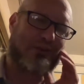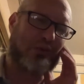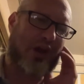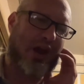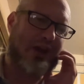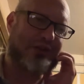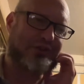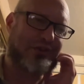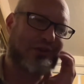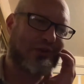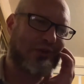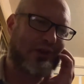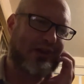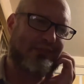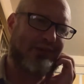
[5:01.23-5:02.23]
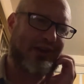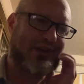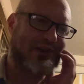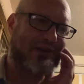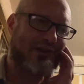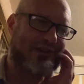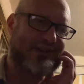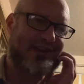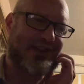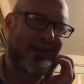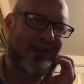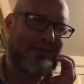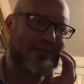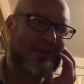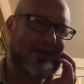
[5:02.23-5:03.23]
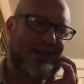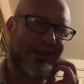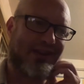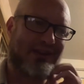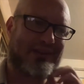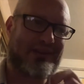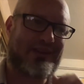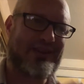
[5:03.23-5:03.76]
rockets are going up like all the time, and